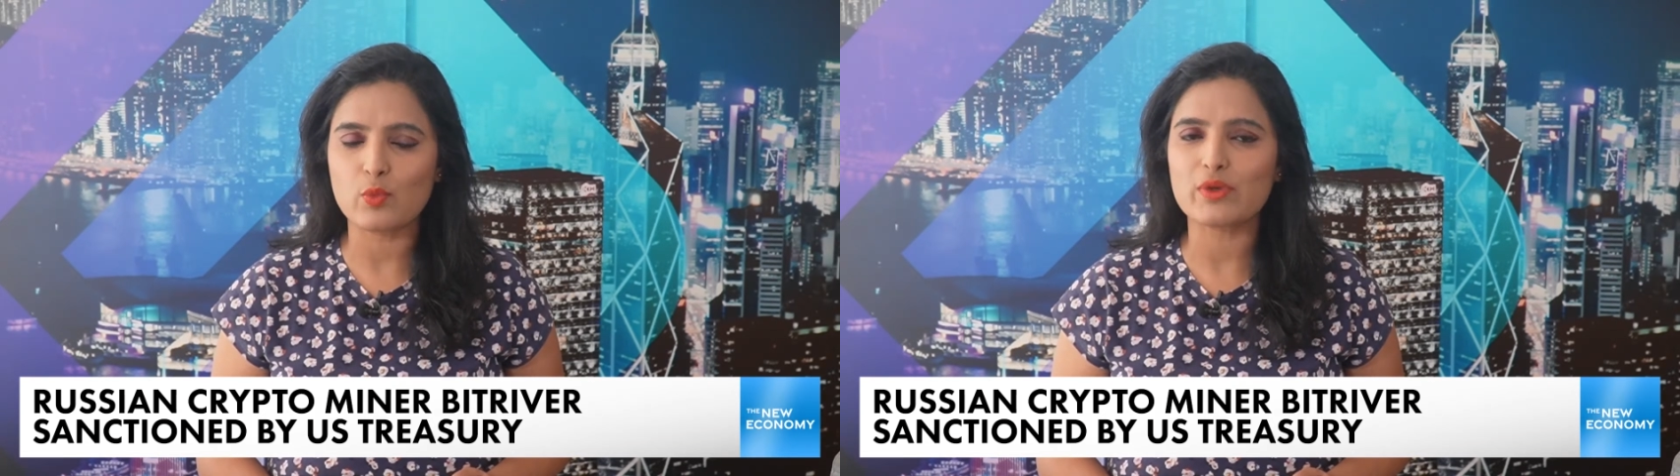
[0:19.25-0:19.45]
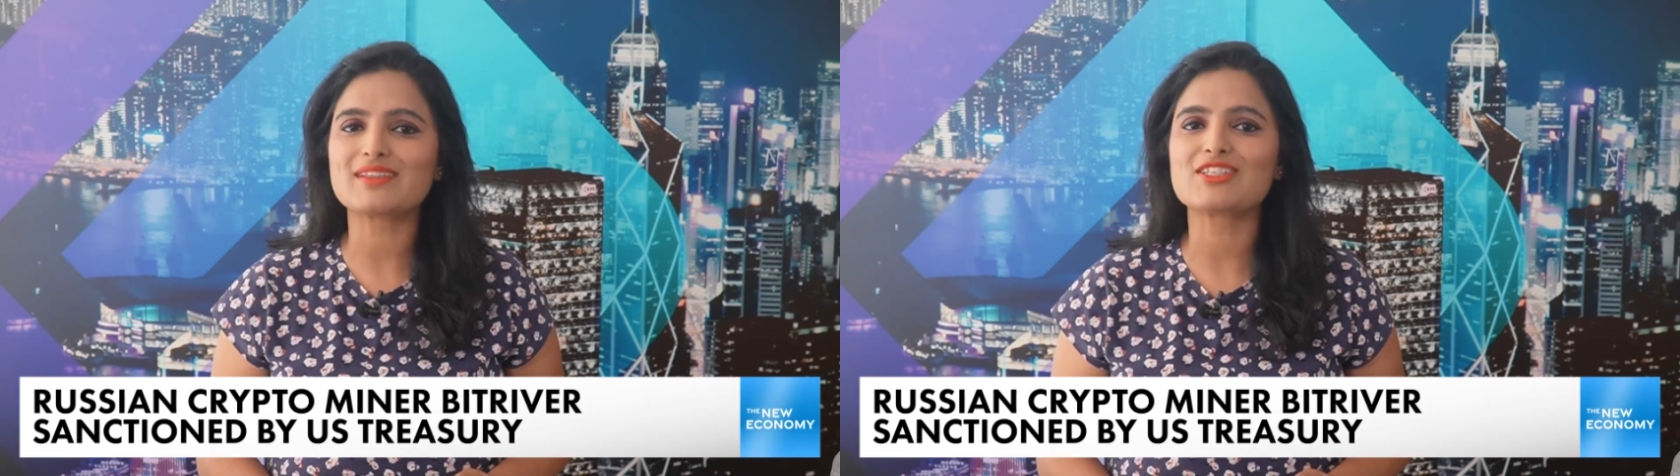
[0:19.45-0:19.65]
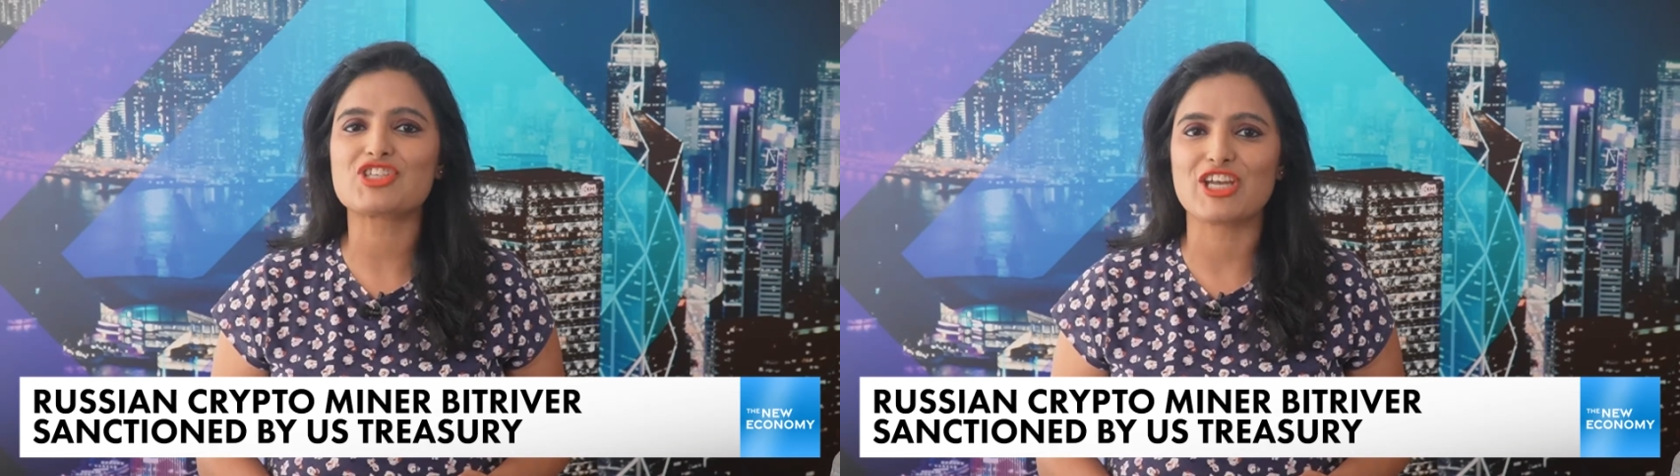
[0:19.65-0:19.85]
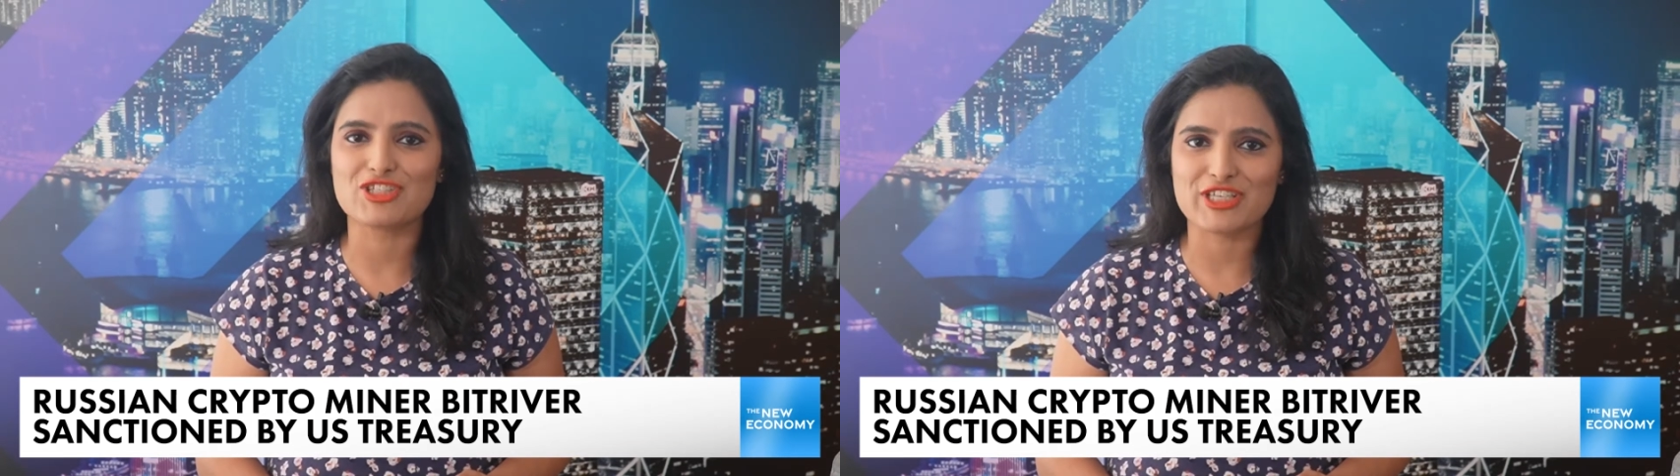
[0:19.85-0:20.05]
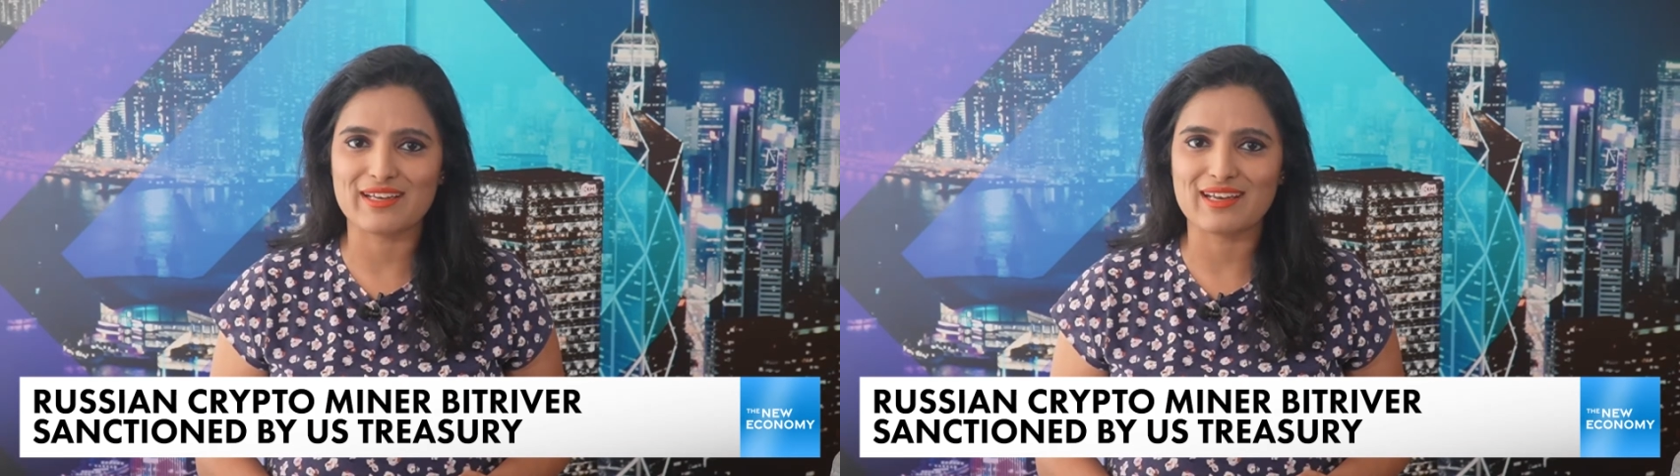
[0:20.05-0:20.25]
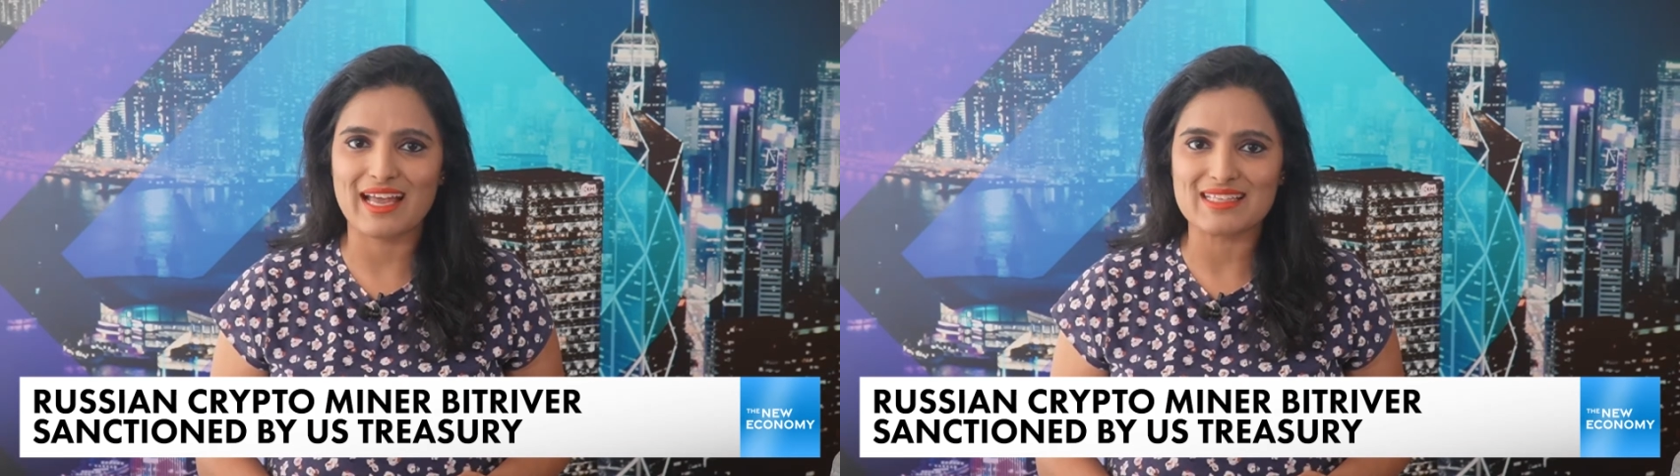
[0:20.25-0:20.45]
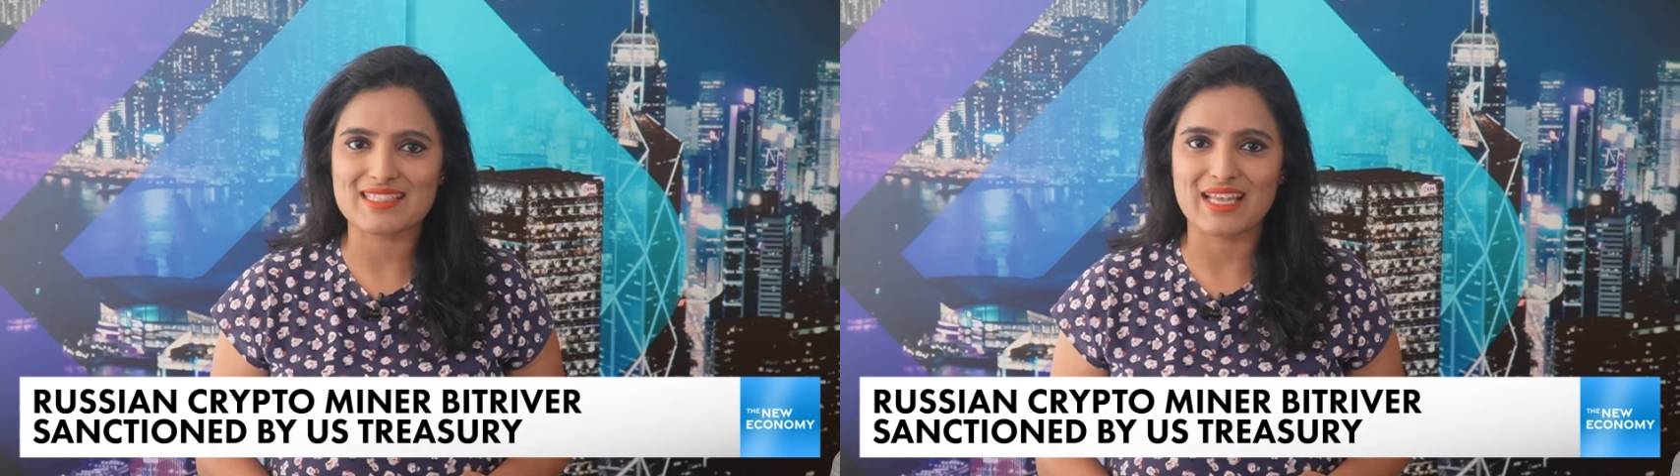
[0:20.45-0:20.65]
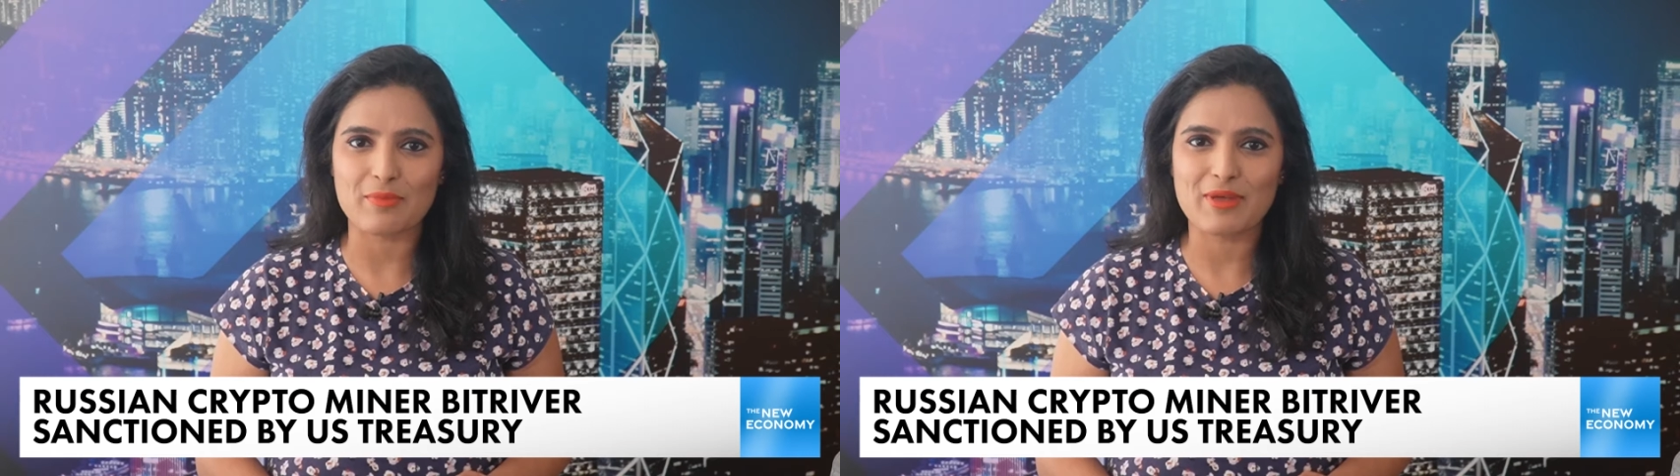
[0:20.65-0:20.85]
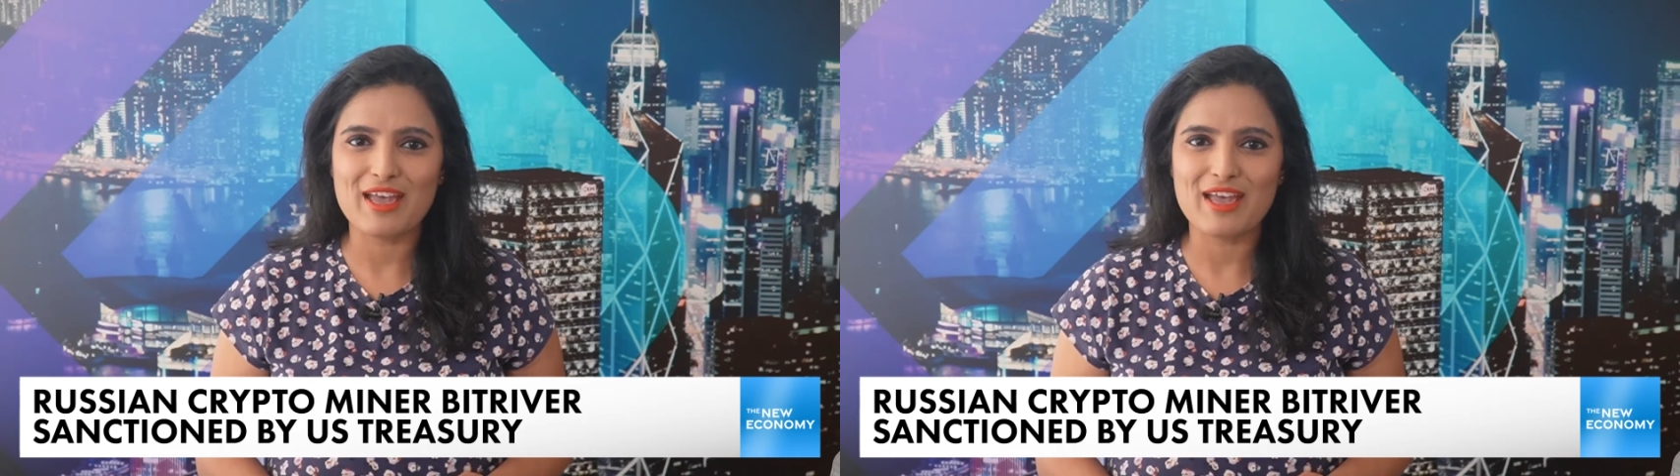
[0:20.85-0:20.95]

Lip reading: with the changing landscape?